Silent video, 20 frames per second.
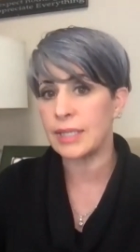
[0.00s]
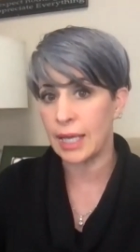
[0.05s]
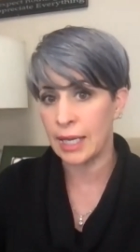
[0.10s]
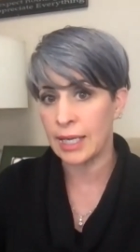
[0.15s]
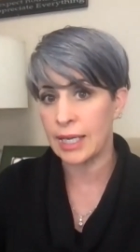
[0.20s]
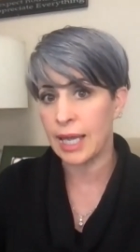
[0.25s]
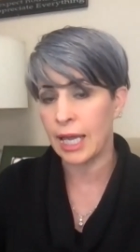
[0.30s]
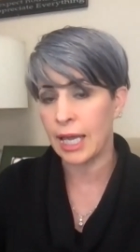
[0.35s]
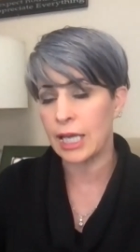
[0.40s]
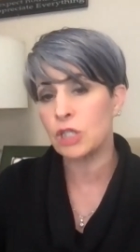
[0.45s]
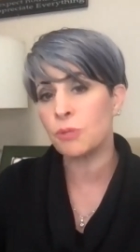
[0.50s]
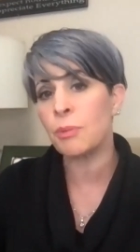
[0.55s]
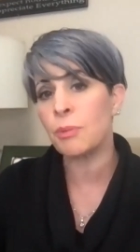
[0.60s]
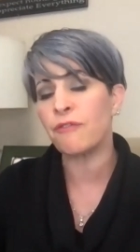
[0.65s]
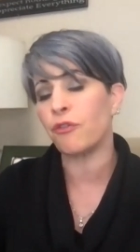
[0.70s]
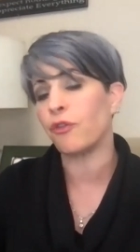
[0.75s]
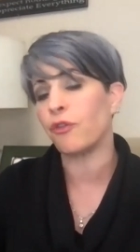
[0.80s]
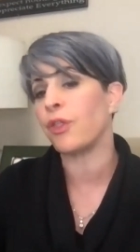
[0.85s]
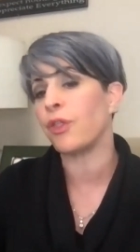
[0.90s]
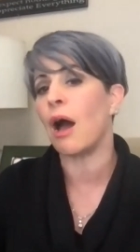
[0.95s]

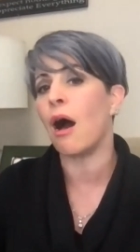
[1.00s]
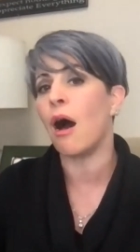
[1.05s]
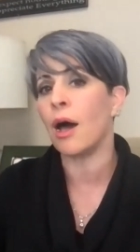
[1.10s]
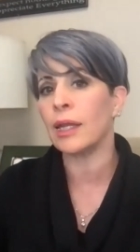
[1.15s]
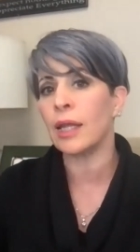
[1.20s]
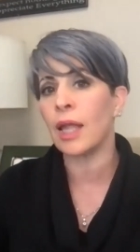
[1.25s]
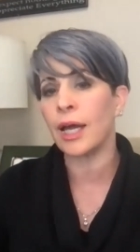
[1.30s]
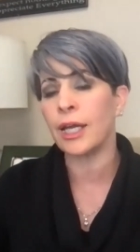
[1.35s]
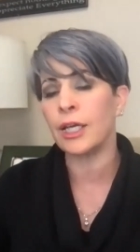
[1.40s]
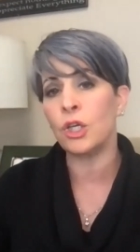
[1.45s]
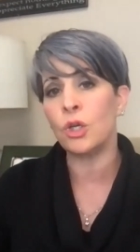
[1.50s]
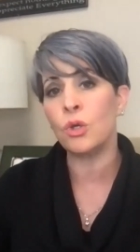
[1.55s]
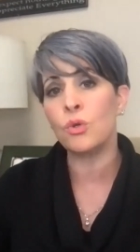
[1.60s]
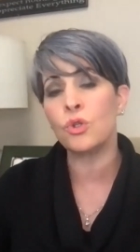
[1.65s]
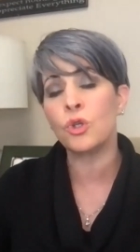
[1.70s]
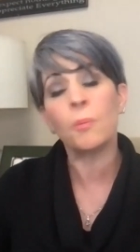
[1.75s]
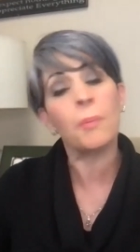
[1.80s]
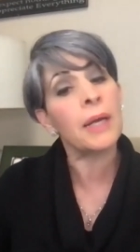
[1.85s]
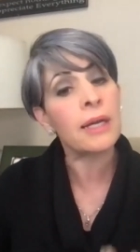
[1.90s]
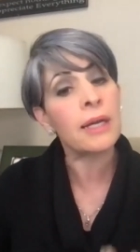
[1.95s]
engagement for the online
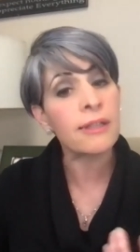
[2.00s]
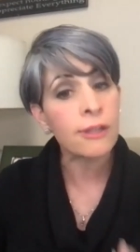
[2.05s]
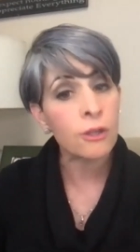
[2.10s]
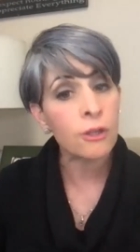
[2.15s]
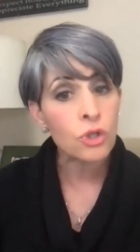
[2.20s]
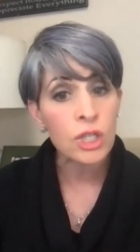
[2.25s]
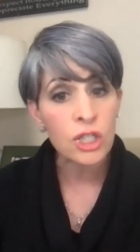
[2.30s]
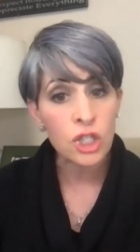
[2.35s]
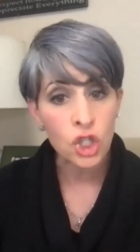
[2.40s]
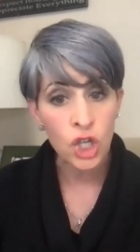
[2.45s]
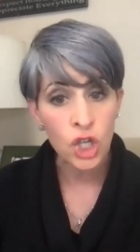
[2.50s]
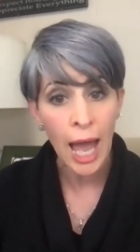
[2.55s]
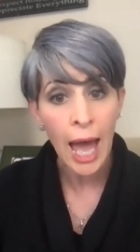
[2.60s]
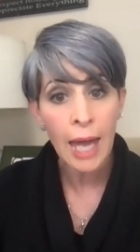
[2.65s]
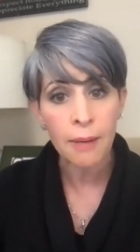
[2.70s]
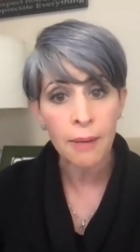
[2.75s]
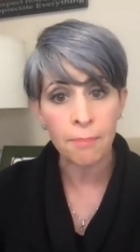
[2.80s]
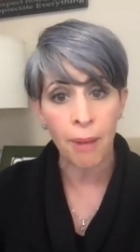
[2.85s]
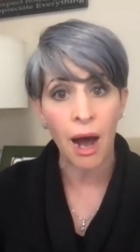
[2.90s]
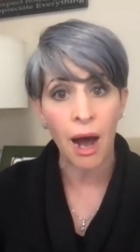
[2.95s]
user because there's a
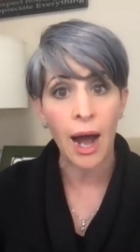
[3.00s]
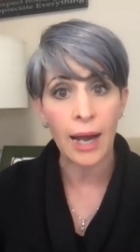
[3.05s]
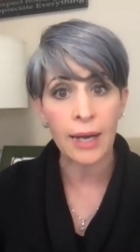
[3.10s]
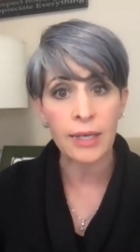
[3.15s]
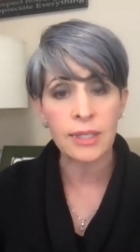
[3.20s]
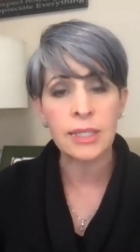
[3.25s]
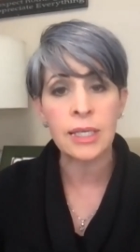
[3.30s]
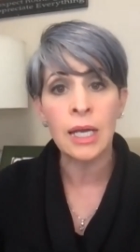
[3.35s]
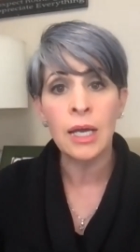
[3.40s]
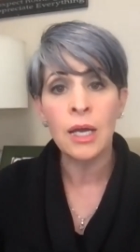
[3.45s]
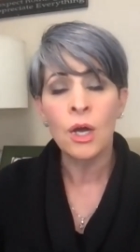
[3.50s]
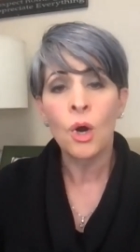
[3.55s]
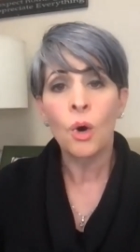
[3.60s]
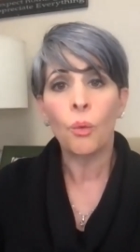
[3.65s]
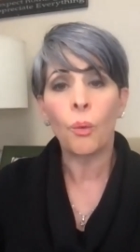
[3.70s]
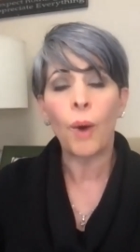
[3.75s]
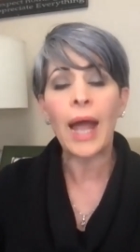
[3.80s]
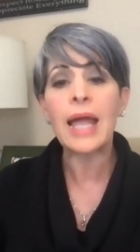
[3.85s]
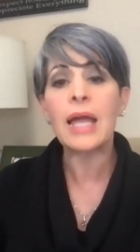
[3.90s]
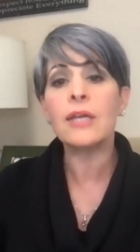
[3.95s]
chat box,
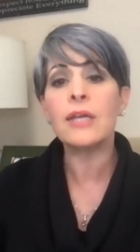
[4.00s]
right?